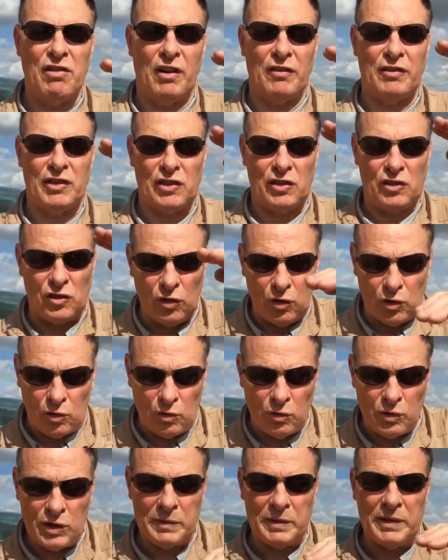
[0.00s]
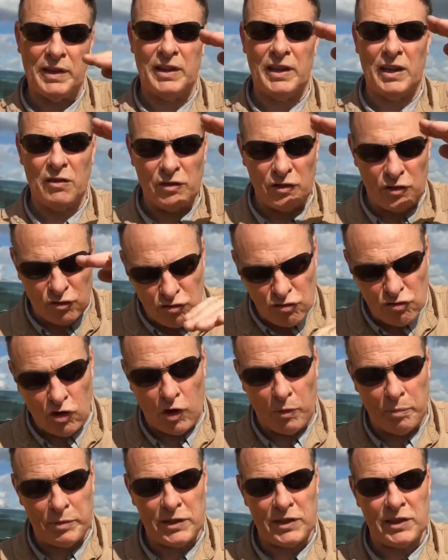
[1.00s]
When the aircraft stalls, when the
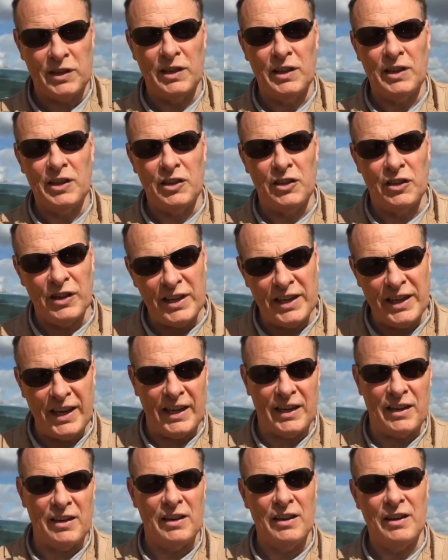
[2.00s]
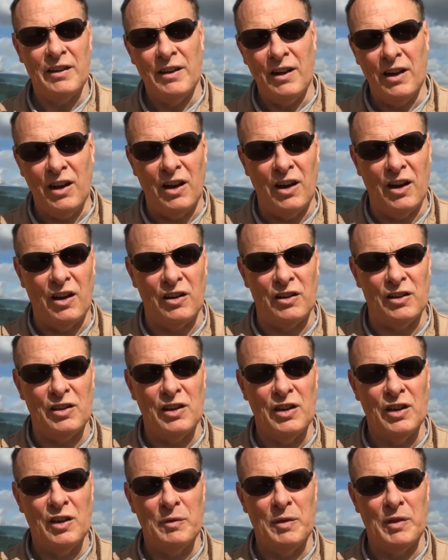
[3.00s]
nose drops, you kick
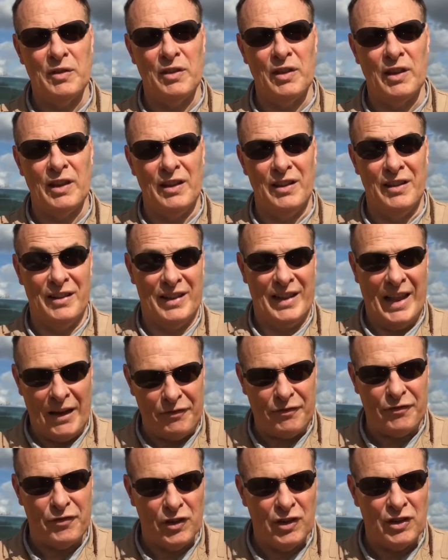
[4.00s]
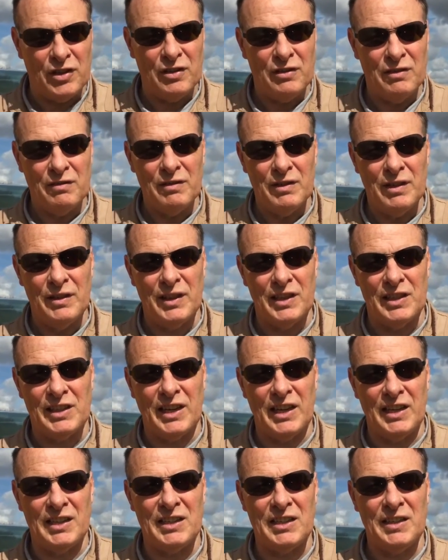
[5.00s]
hard with the left foot,
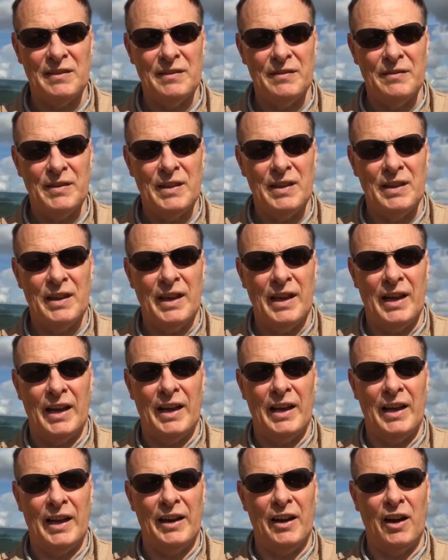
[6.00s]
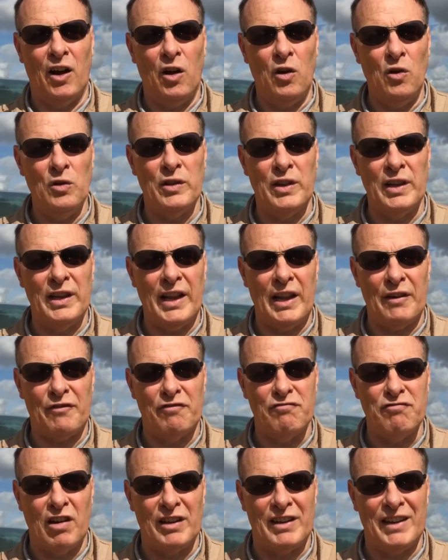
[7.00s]
in this case, uh, and
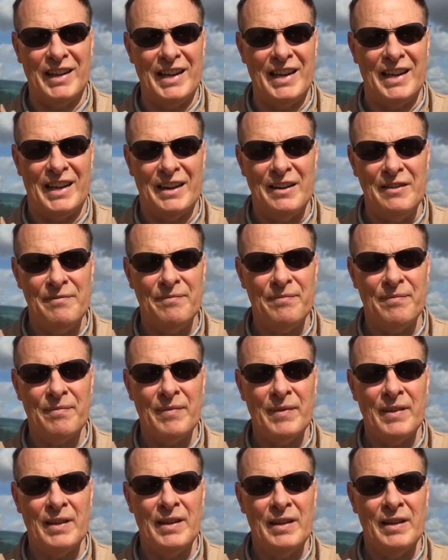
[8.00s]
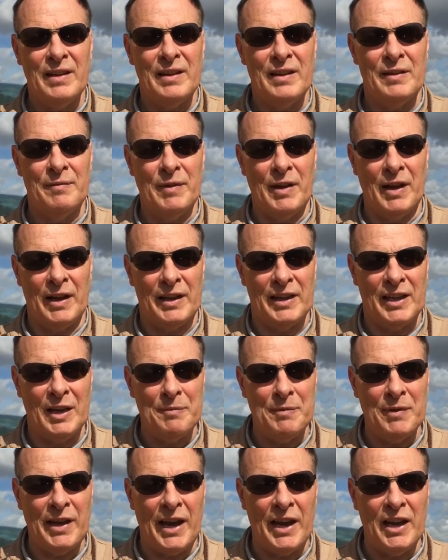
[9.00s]
hold the left rudder in
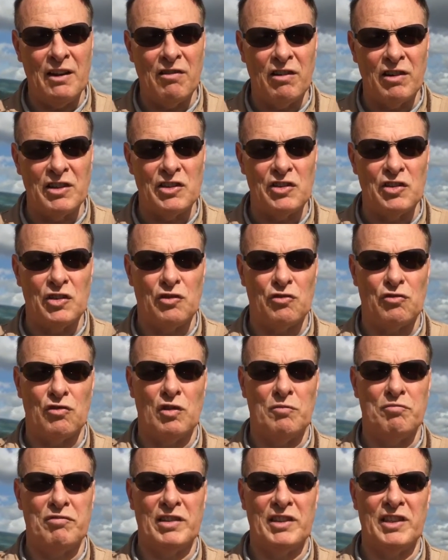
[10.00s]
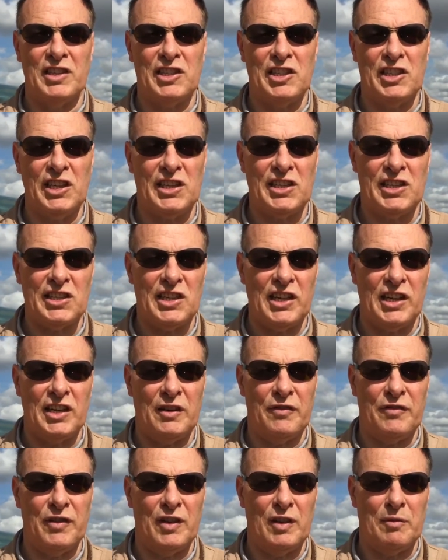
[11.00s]
uh, keep the aileron as neutral, bring the
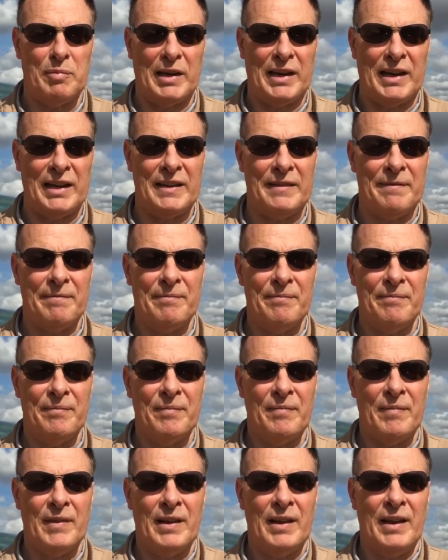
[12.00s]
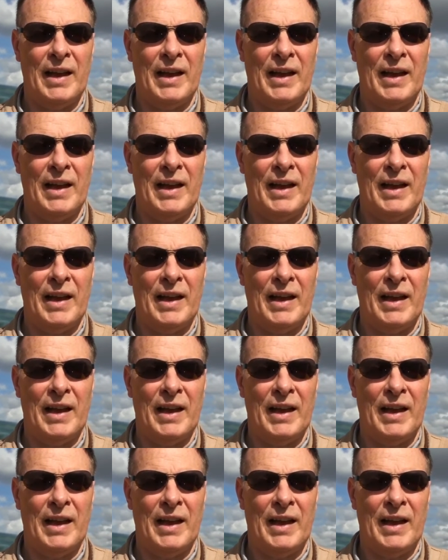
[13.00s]
stick slightly further back,